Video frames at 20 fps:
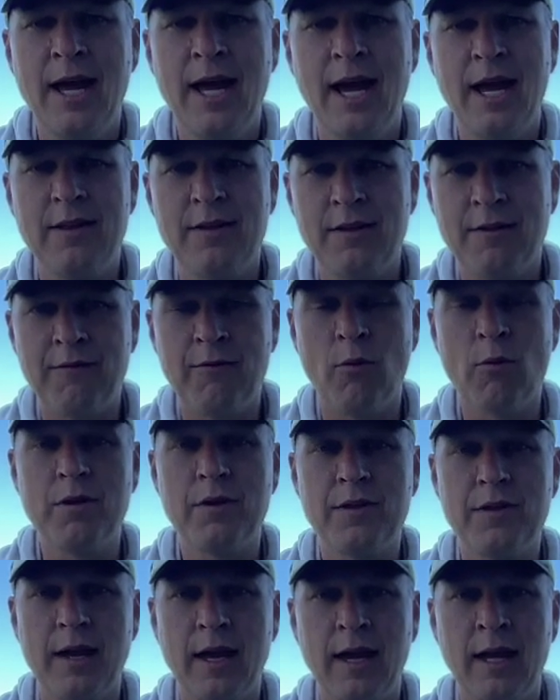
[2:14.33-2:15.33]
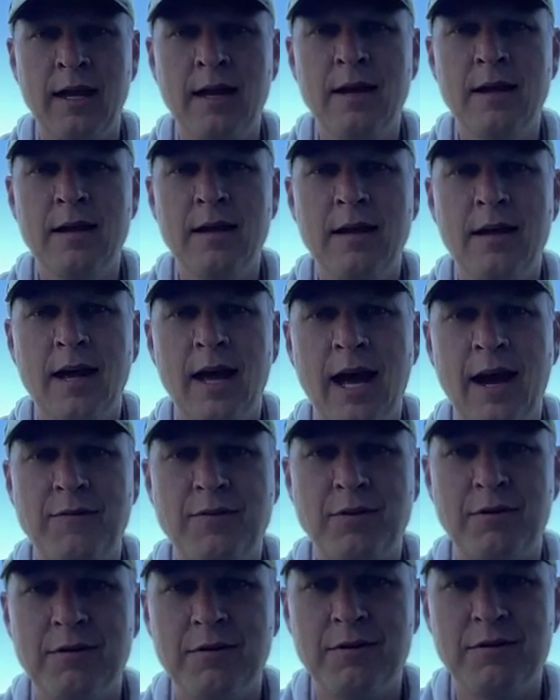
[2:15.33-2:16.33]
And then the fourth thing
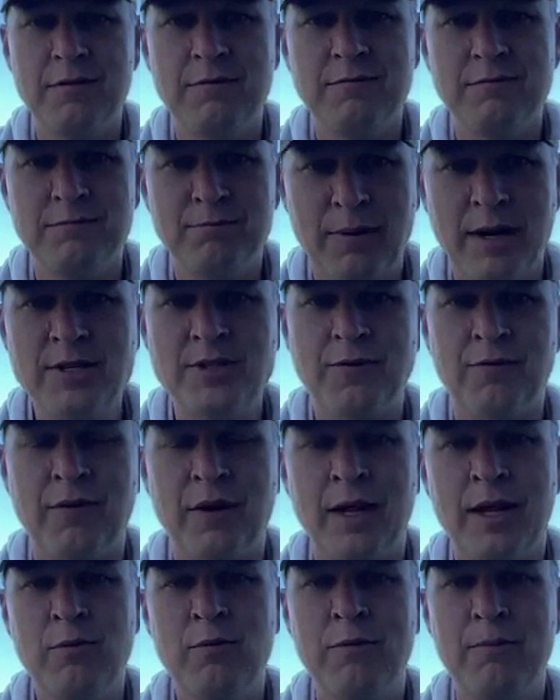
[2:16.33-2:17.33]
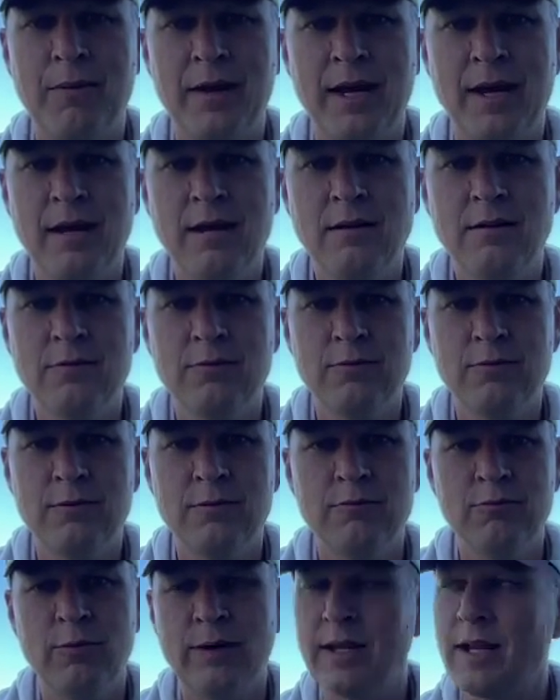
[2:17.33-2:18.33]
after budget friendly would be
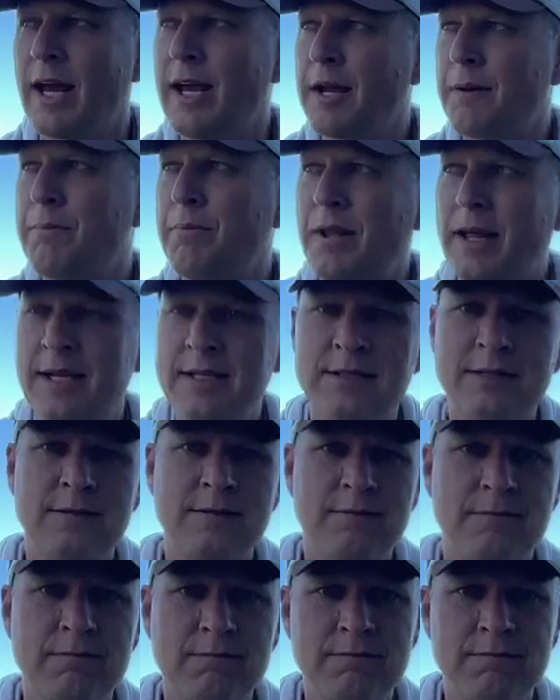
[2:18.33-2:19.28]
we like a place,